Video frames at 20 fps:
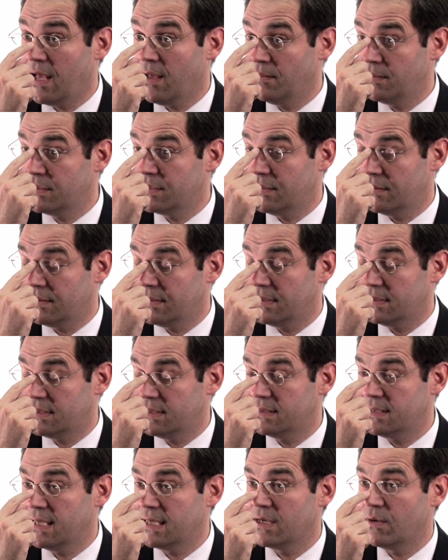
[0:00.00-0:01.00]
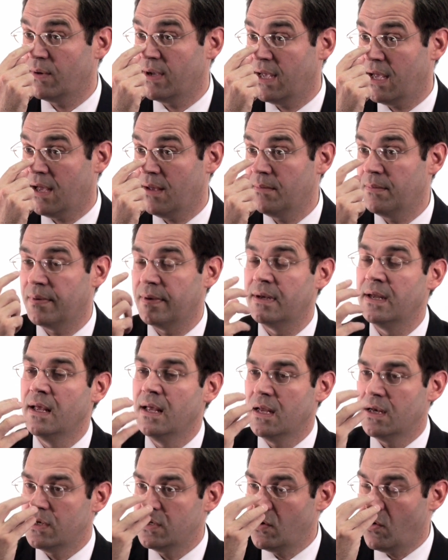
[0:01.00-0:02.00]
hump to take away a hump and
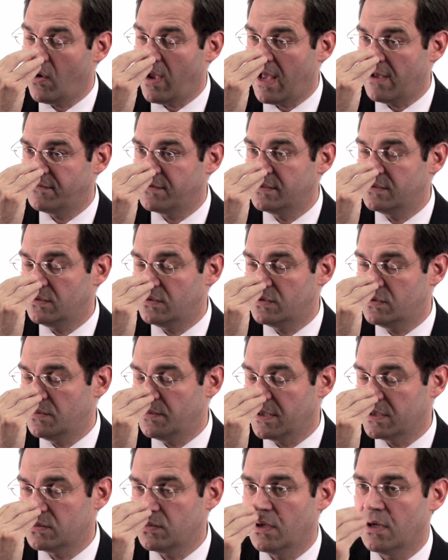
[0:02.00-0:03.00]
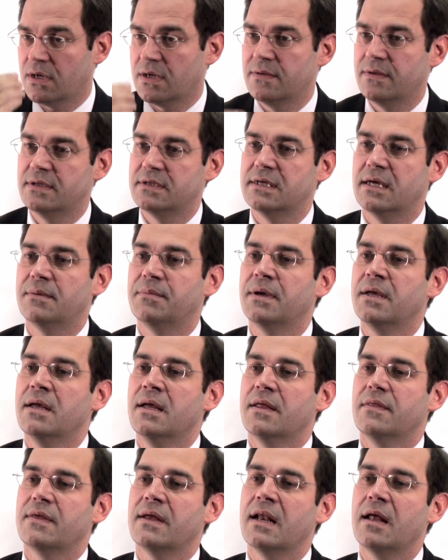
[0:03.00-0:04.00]
not have to do too much work in the tip,
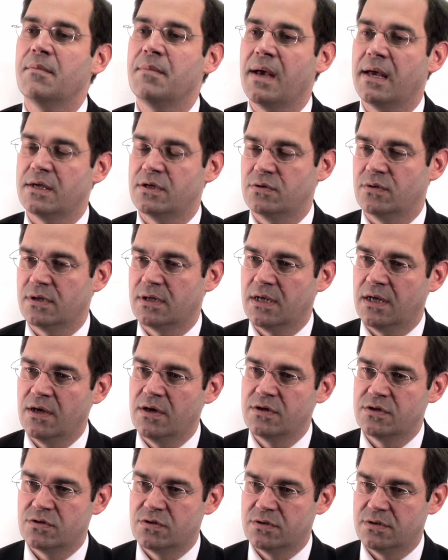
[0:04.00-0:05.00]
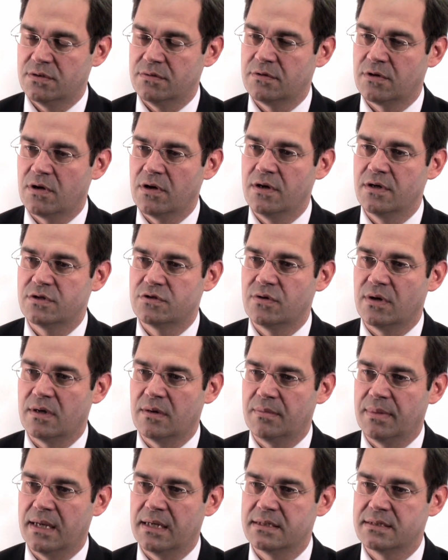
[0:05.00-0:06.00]
then I might do a closed
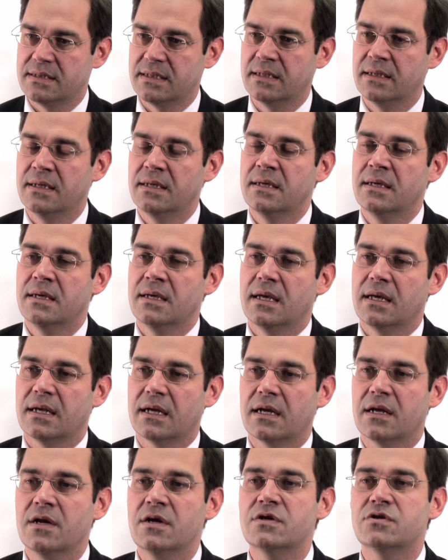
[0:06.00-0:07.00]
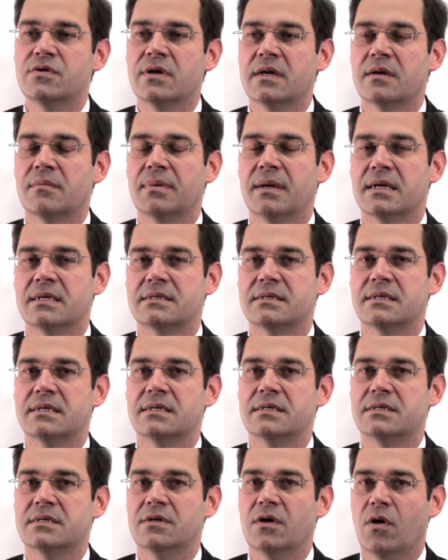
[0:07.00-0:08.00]
rhinoplasty. And a closed rhinoplasty
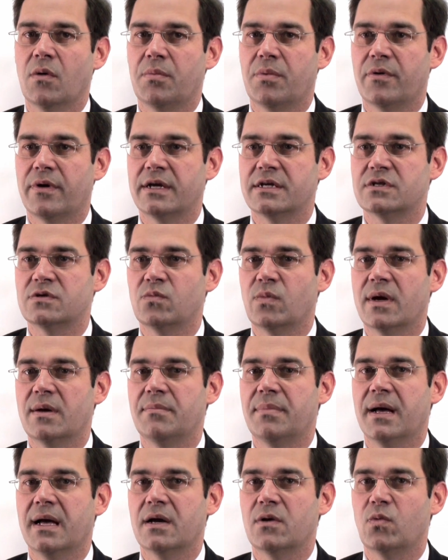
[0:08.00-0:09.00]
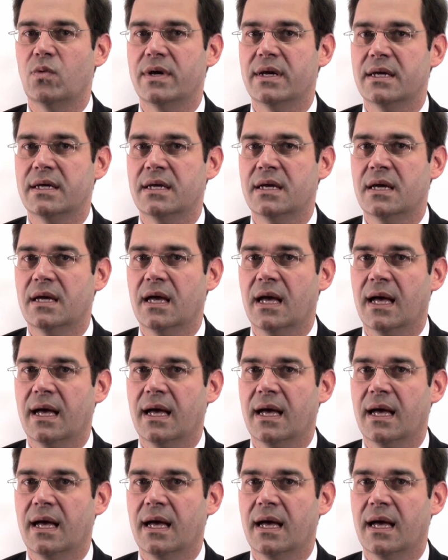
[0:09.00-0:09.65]
is an operation whereby we